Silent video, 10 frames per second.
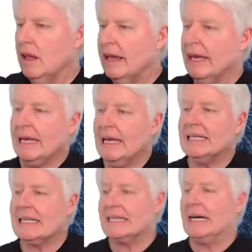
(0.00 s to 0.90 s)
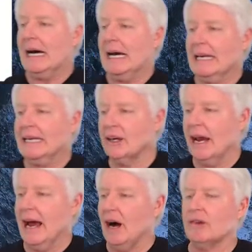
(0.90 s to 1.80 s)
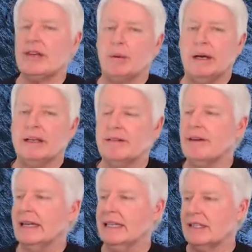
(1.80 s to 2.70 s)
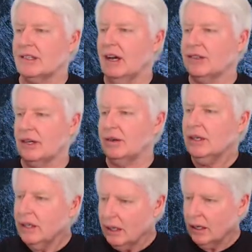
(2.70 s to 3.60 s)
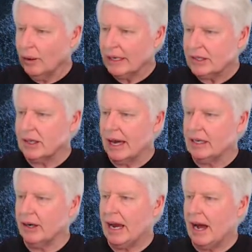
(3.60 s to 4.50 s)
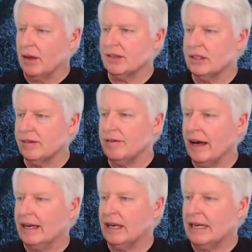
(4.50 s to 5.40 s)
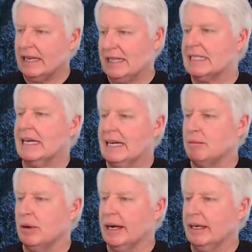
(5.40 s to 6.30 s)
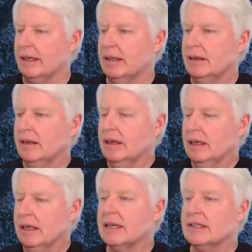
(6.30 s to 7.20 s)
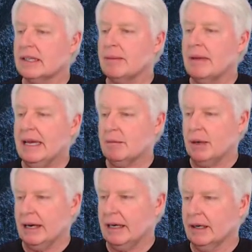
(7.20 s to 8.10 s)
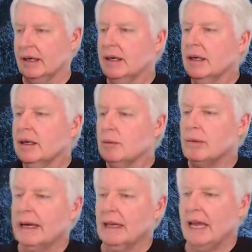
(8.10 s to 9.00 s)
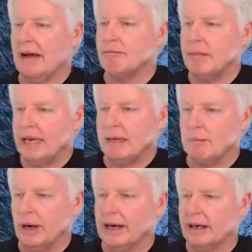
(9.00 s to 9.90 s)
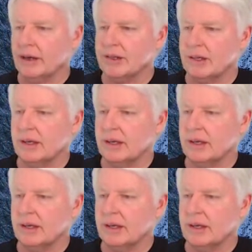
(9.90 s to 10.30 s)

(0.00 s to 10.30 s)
Then inside your house, I want you to find this also. Go inside your house and you'll find an inside breaker. It isn't the main breaker, but it'll have many breakers.